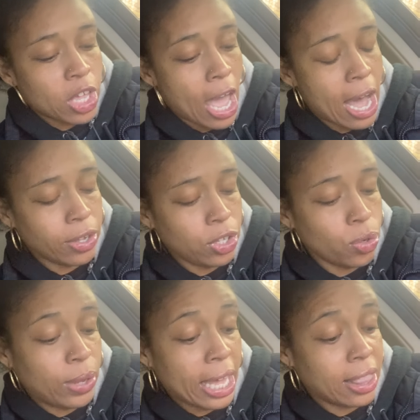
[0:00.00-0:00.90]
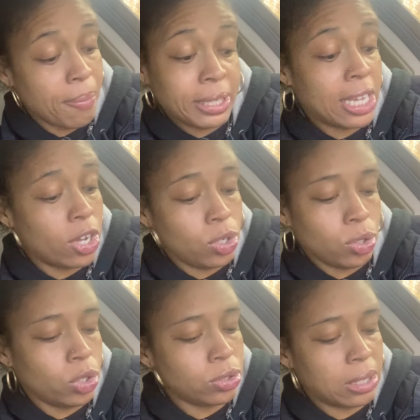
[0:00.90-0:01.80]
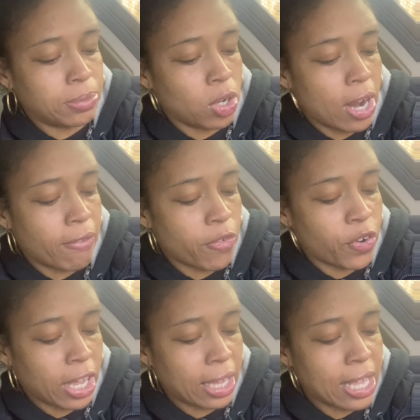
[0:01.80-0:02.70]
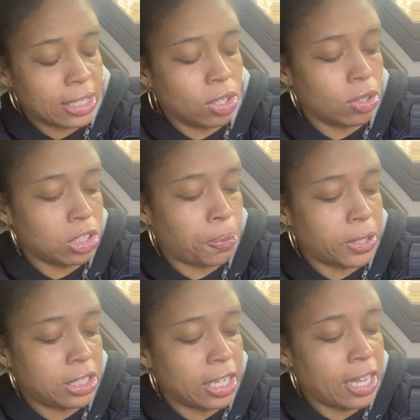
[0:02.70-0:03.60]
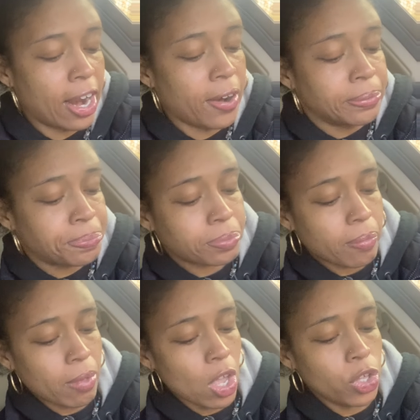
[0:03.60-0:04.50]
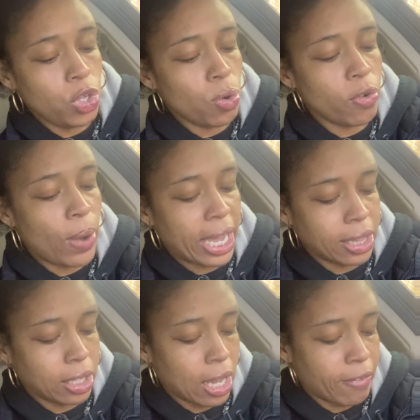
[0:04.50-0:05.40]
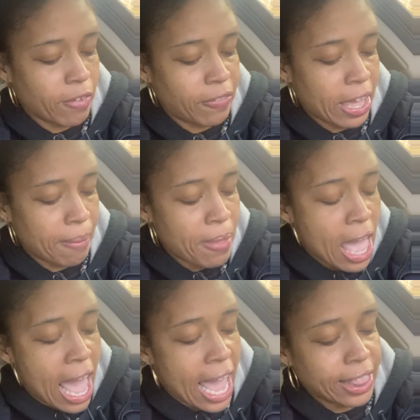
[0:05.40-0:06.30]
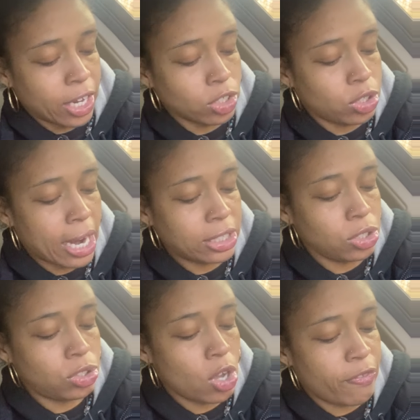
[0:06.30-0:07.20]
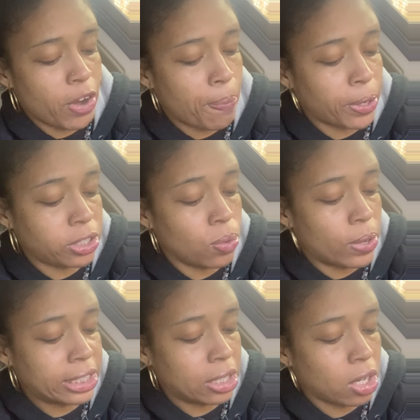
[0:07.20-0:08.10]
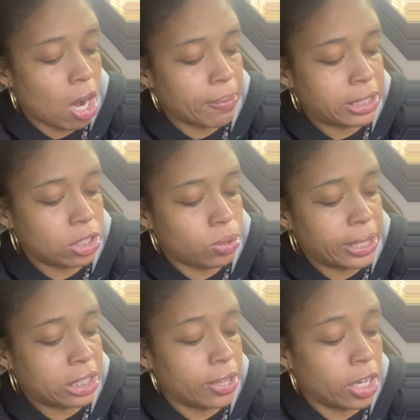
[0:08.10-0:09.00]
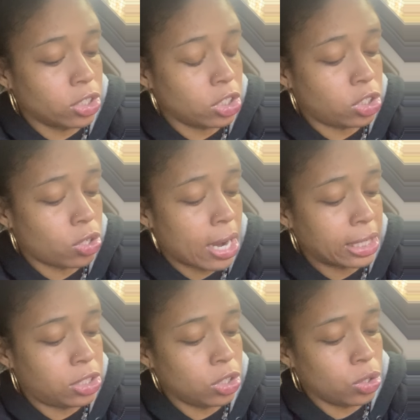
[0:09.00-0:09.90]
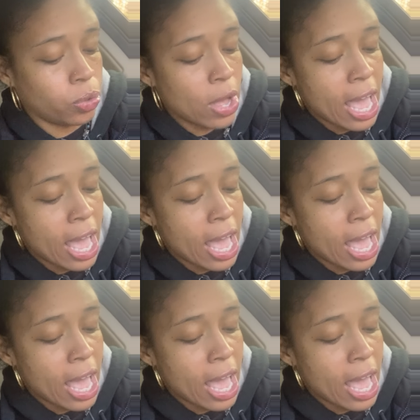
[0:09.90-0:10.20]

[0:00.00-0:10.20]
How you get them is how you lose them. Don't ever forget that. So this person, they're you awaken the love of them and they're trying to so if your person was in a karmic situation they're just trying to